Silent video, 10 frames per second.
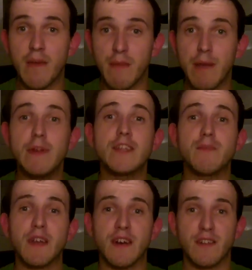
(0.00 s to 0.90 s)
Maybe it's
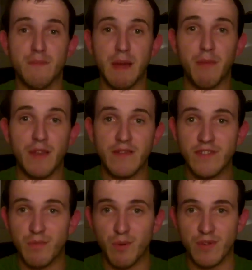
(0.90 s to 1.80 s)
because Maple Leaf
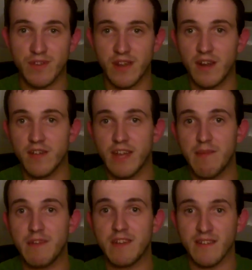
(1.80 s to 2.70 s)
Sports and
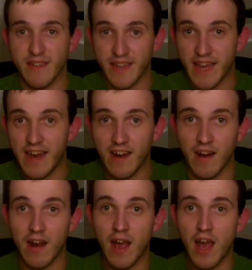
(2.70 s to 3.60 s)
Entertainment doesn't
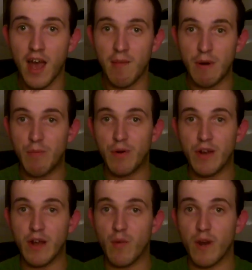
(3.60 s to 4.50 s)
care about
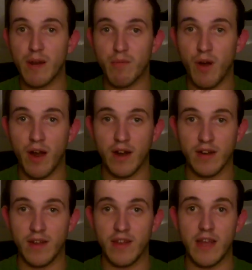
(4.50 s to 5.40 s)
putting a winning
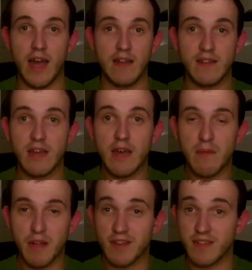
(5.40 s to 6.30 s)
product on the ice,
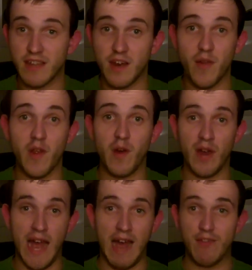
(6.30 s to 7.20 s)
because they know they don't
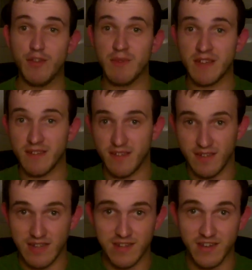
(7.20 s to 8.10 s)
have to, because the
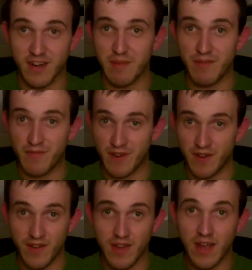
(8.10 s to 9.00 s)
seats are going to be
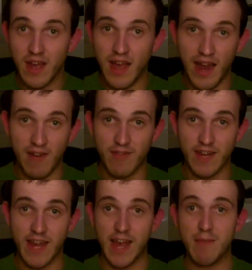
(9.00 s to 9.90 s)
filled
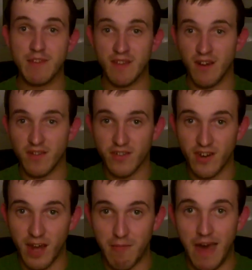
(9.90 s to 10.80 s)
every game as long as
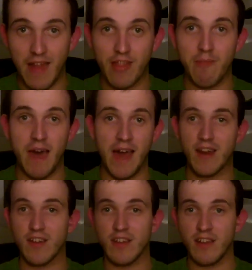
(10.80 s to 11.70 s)
they're not
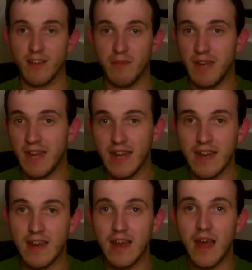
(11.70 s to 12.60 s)
mathematically
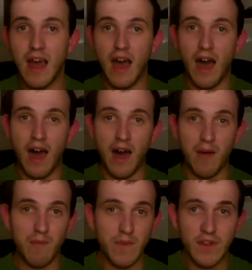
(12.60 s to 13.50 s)
eliminated.
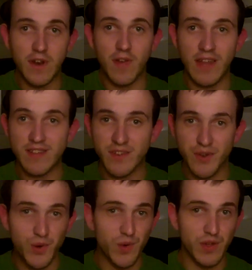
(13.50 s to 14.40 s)
That's
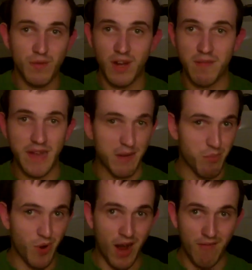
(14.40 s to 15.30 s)
cool. You want to make a
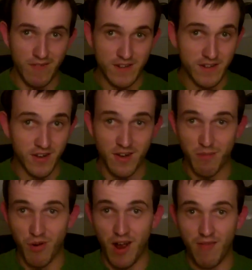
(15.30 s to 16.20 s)
profit, turn a
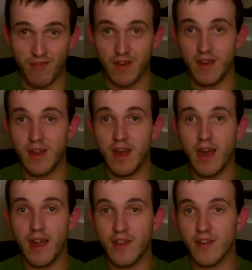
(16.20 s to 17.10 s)
profit.
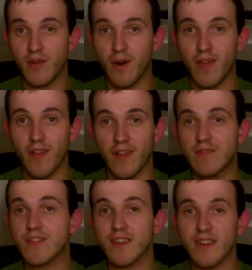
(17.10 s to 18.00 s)
And you know what? The
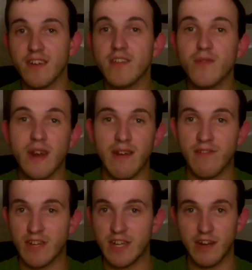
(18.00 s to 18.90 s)
Leafs are going to do it
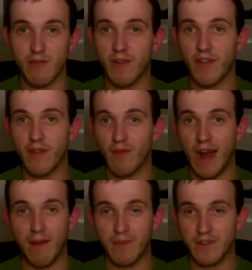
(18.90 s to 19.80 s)
every year. Whether the
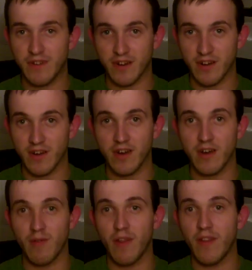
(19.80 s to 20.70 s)
Raptors are good
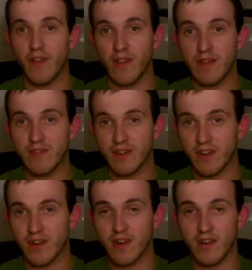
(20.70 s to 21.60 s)
or whether the Leafs are
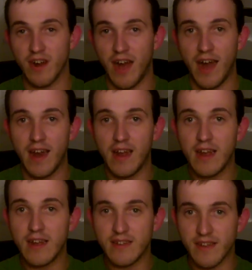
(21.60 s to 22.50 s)
good or not,
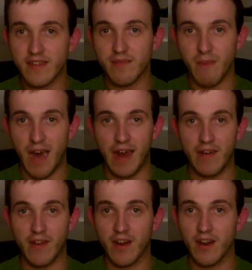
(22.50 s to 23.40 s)
doesn't matter.
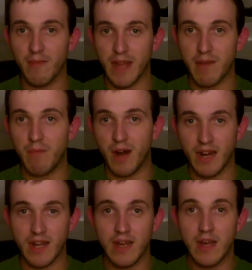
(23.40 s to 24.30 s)
They're going to make
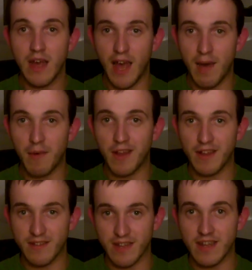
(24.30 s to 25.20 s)
money.
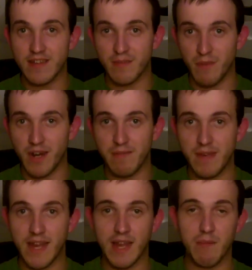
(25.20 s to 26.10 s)
MLSE is a
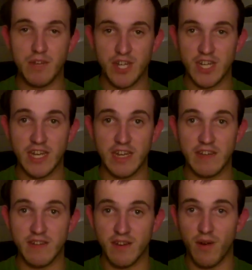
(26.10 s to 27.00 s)
money-making
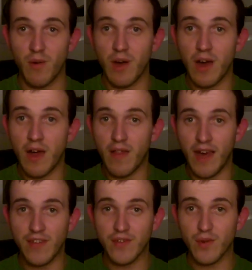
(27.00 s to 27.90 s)
machine. So
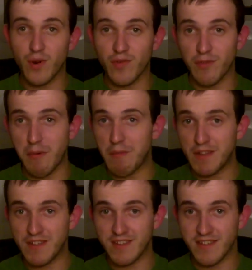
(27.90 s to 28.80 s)
that's cool from a
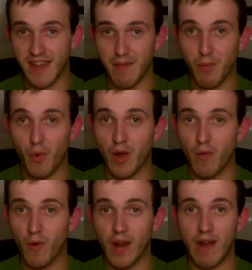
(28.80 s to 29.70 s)
business
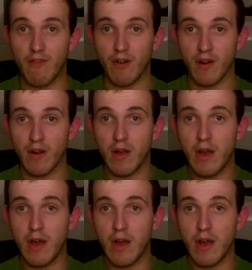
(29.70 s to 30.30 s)
standpoint, whatever.